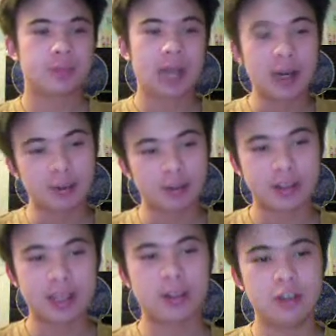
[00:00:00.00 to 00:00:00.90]
I don't think
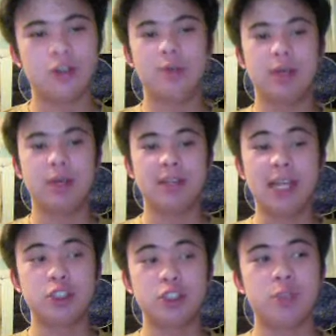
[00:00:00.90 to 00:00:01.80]
they can do it, but
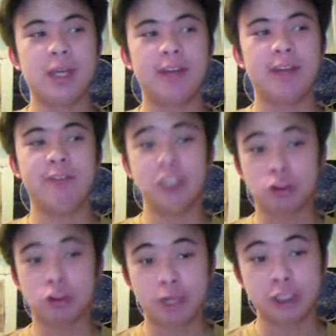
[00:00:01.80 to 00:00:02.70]
that should be an
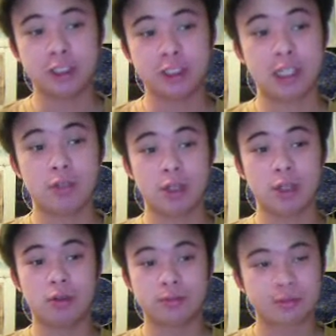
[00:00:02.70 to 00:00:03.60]
evisceration down low.